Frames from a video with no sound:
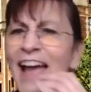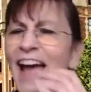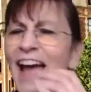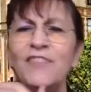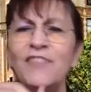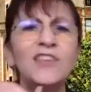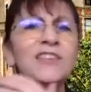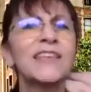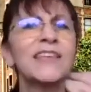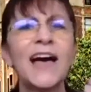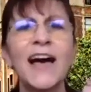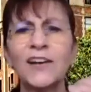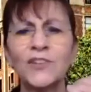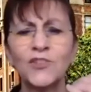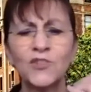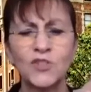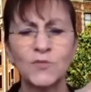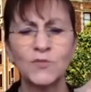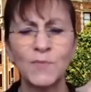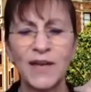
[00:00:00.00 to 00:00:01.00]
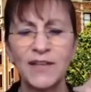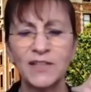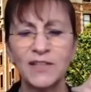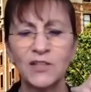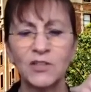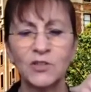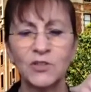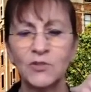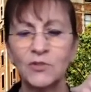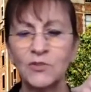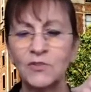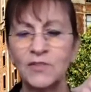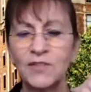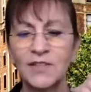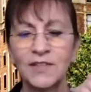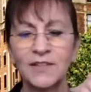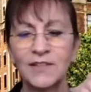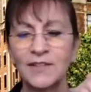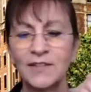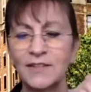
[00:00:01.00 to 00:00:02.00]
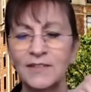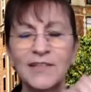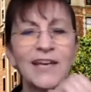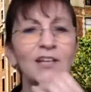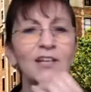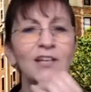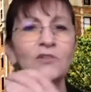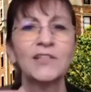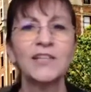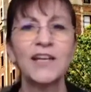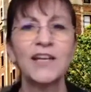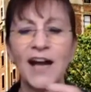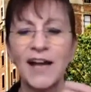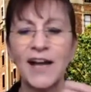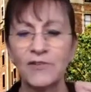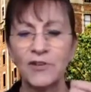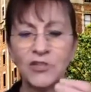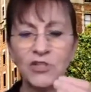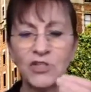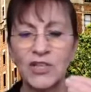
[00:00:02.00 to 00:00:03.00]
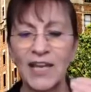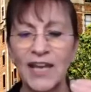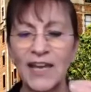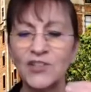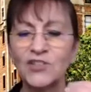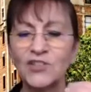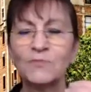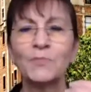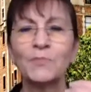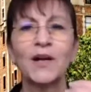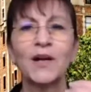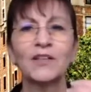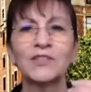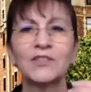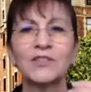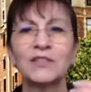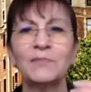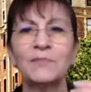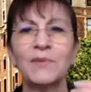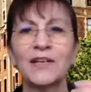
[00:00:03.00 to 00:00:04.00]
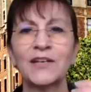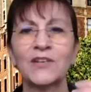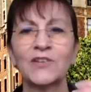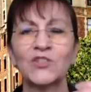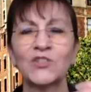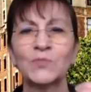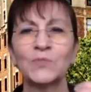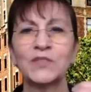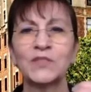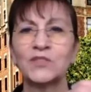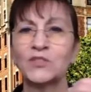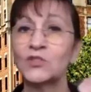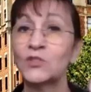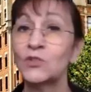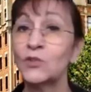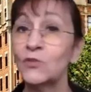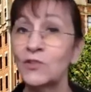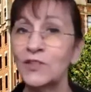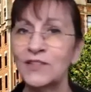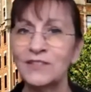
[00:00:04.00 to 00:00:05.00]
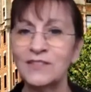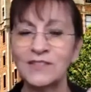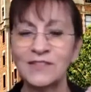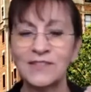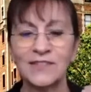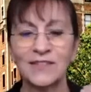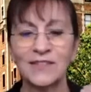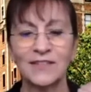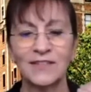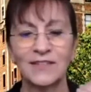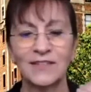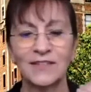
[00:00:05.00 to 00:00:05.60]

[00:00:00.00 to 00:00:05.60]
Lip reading: And these actors might include not only higher education policymakers, but students,